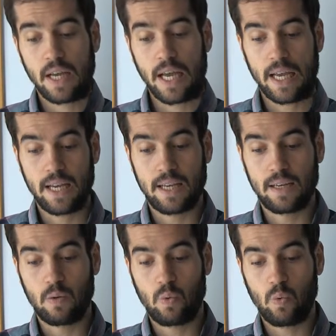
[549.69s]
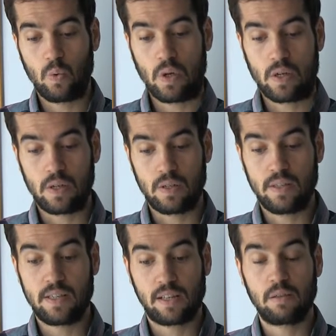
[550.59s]

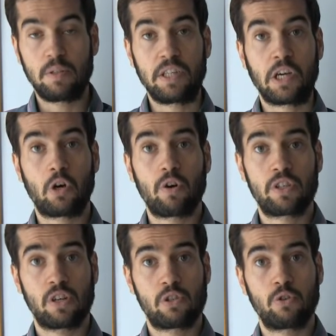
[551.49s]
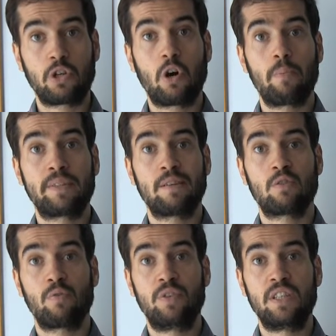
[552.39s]
This activity encourages also the competence
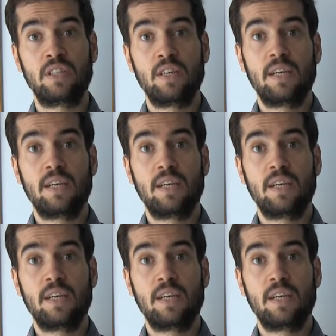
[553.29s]
of the